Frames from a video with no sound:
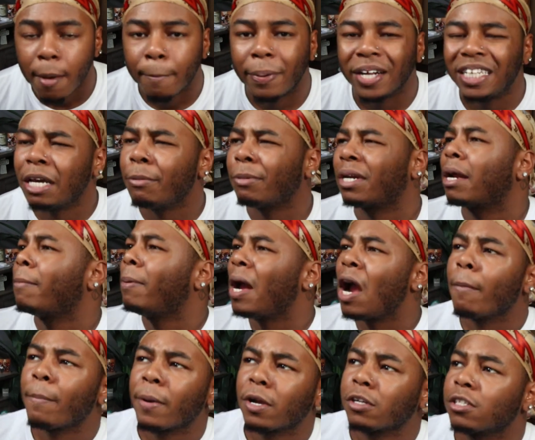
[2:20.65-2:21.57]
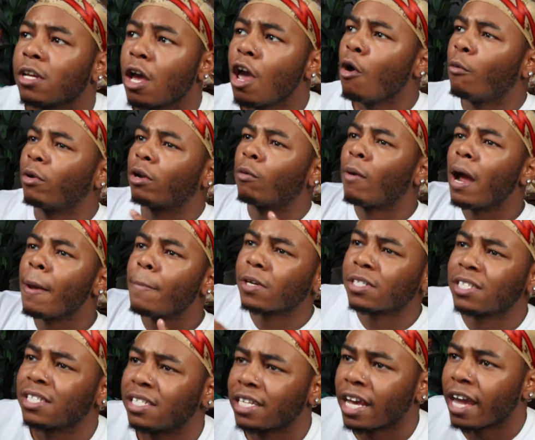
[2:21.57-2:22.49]
But then when a white
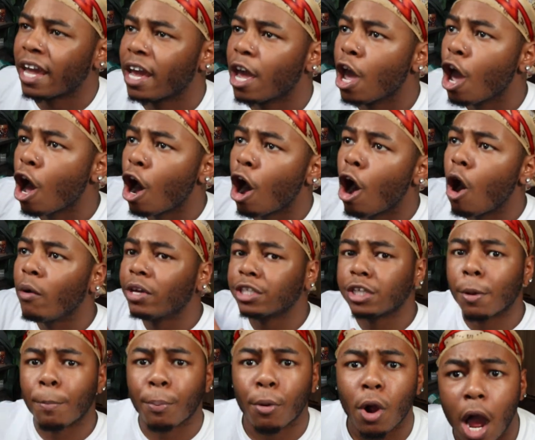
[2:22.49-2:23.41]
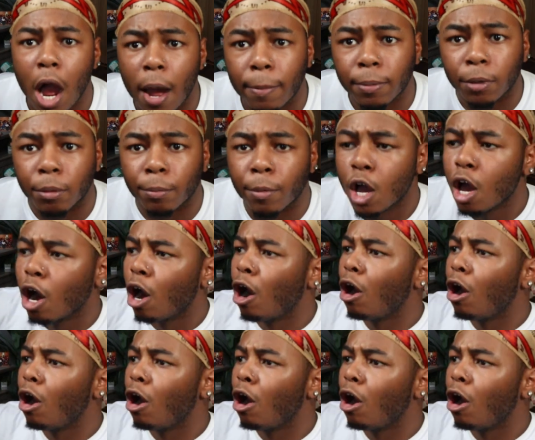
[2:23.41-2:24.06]
person say it, oh, it's a problem.